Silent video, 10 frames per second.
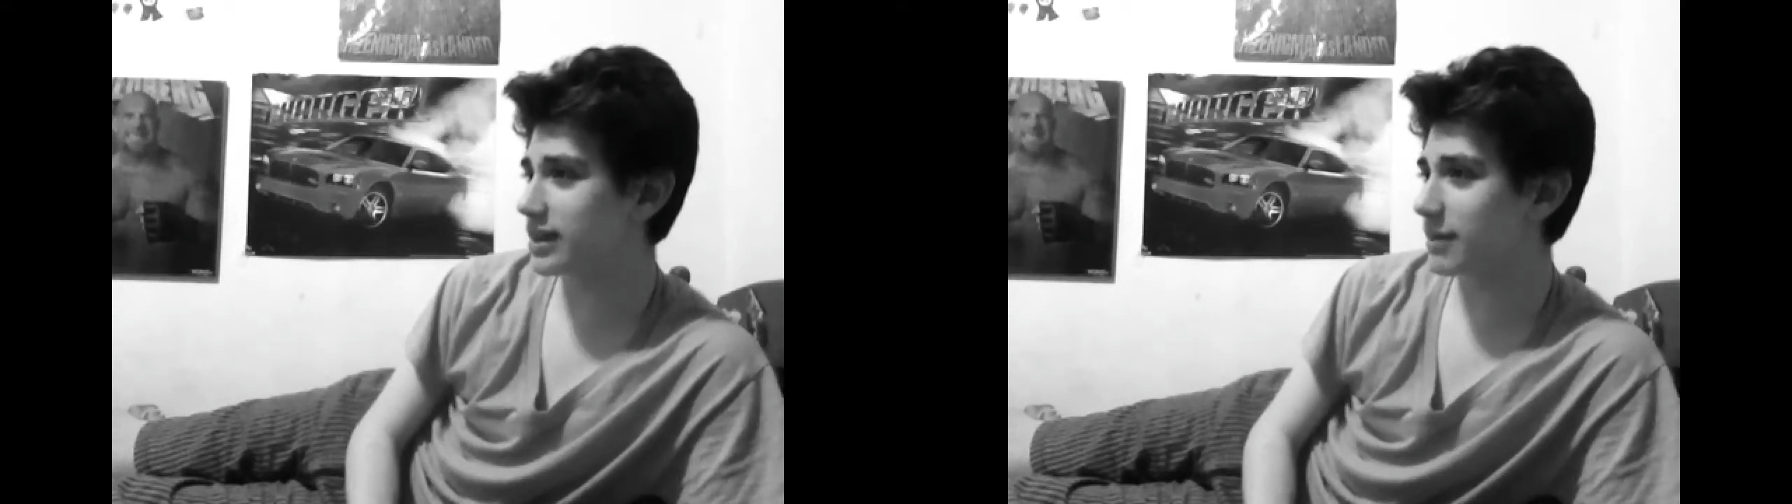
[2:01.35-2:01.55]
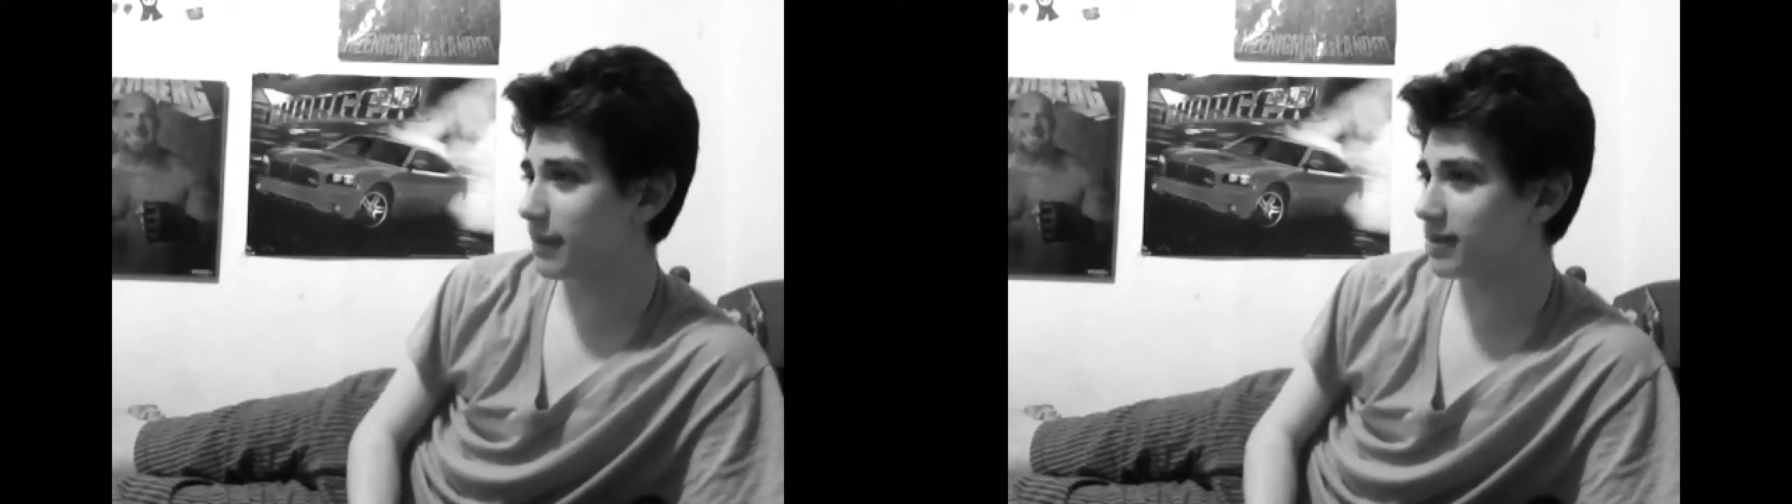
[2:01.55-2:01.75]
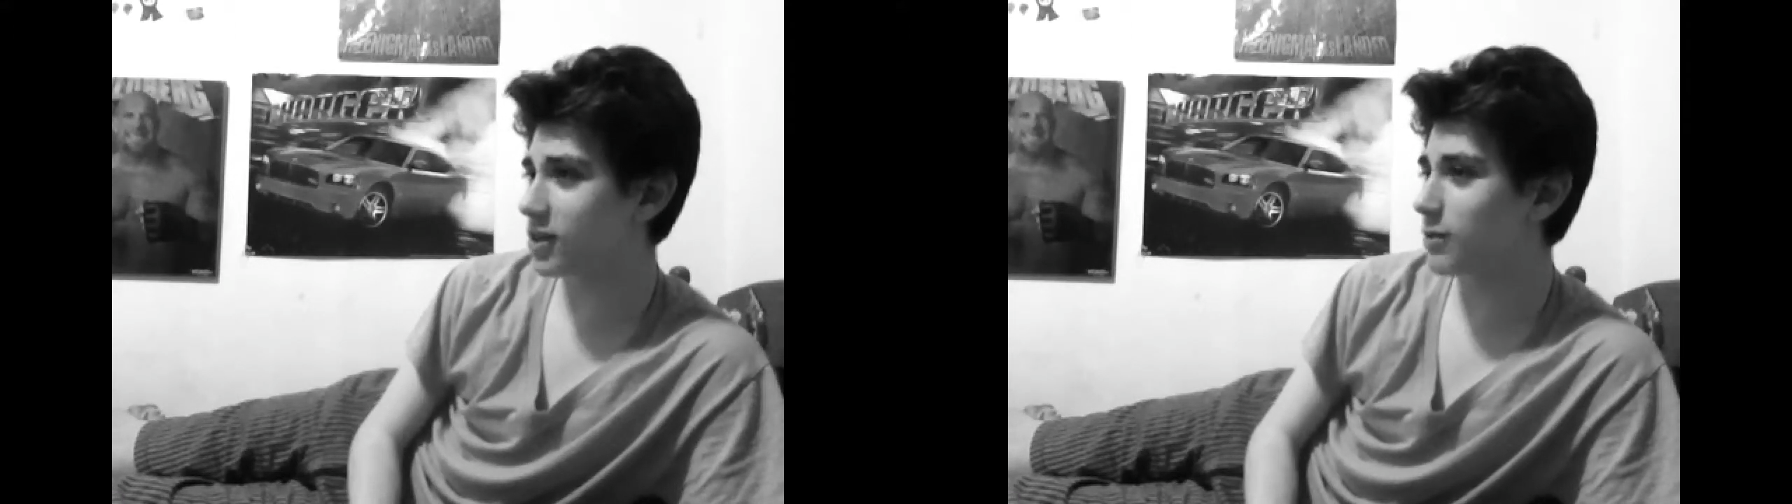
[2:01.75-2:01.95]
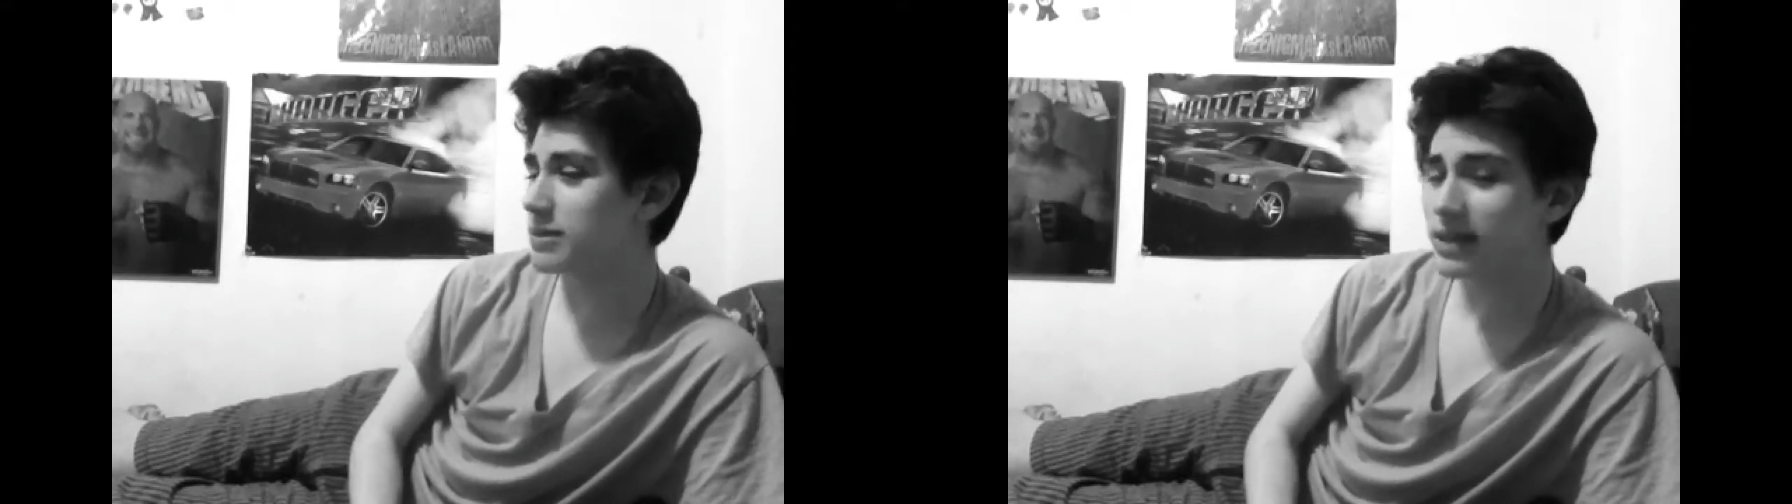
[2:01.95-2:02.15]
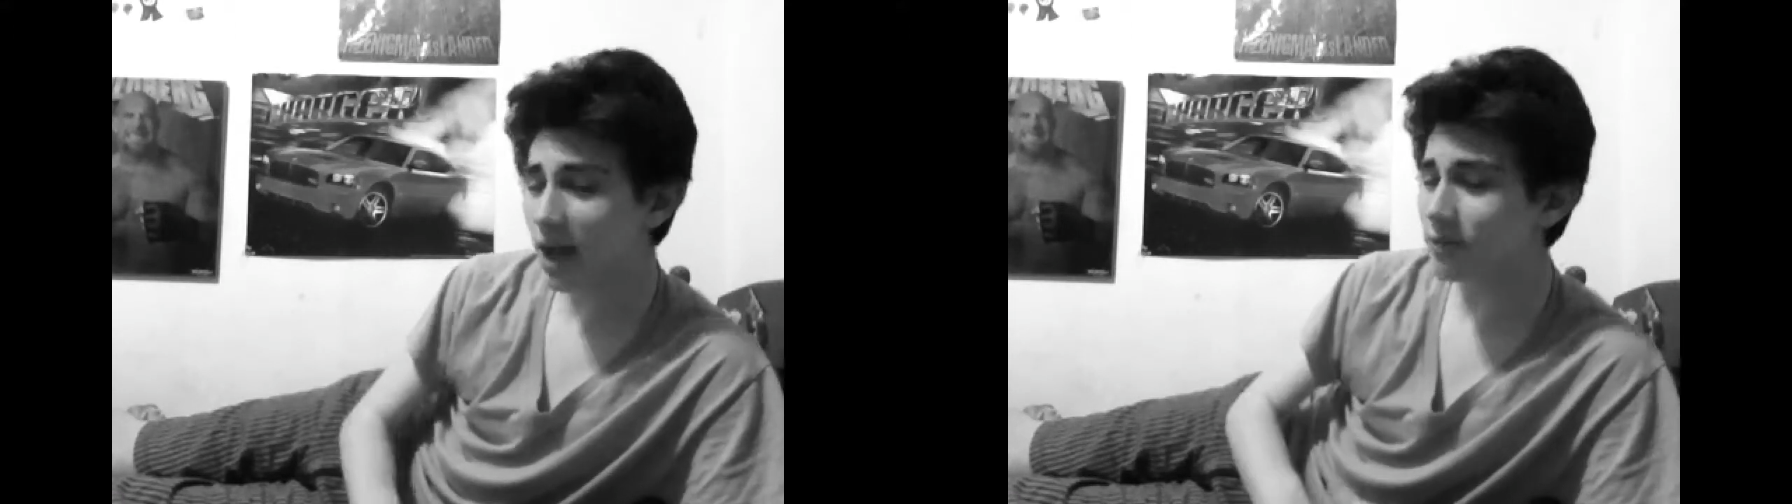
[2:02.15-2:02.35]
like Mexico and
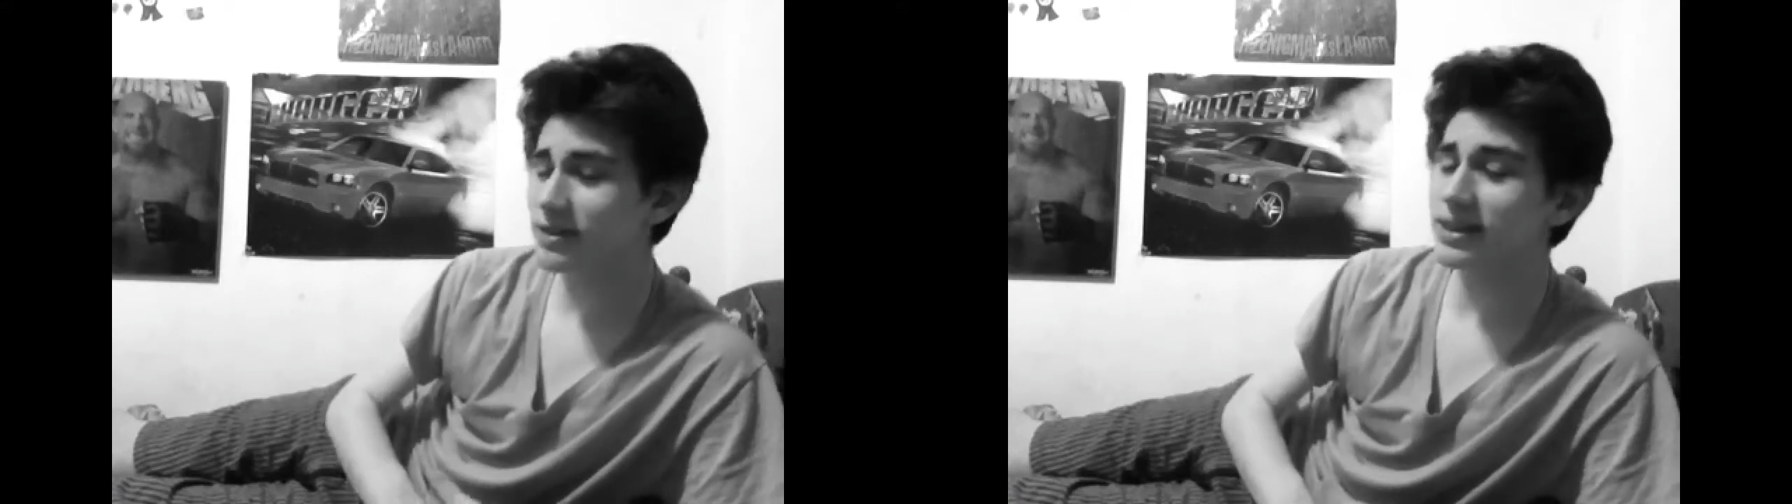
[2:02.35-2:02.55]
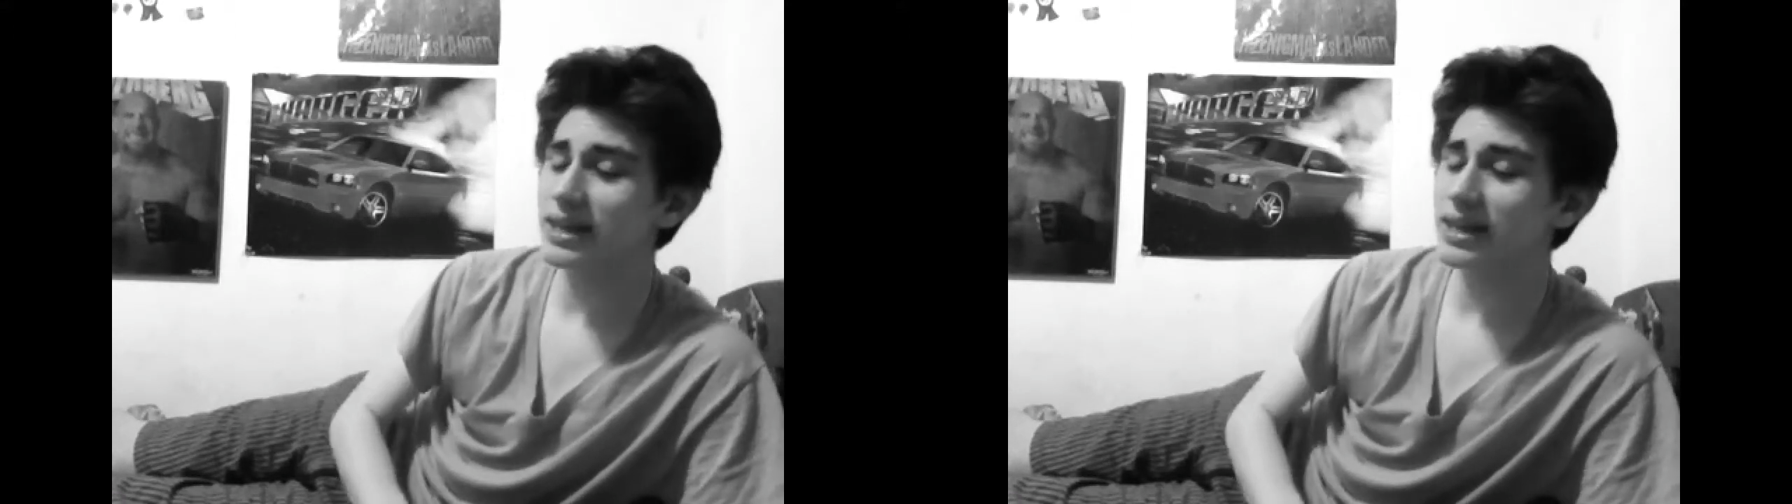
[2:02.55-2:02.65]
built houses